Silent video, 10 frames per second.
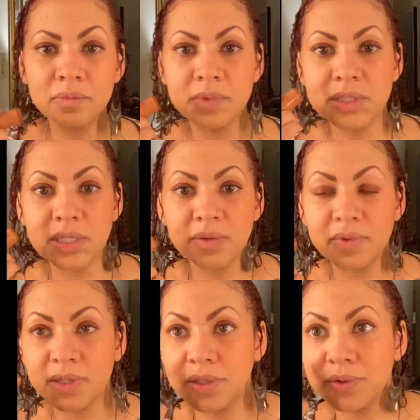Let's give it
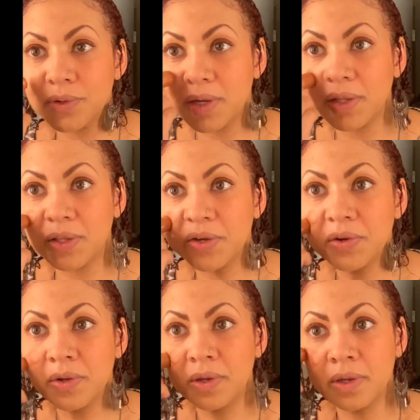a little color.
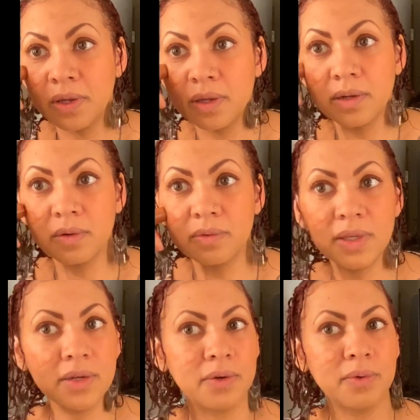Don't
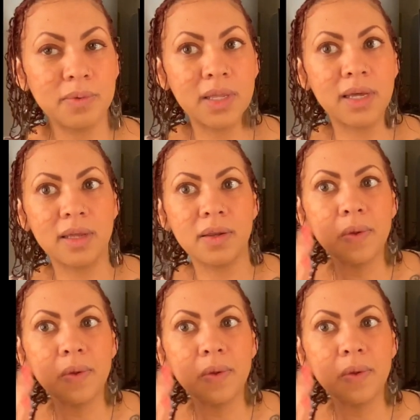need a whole lot.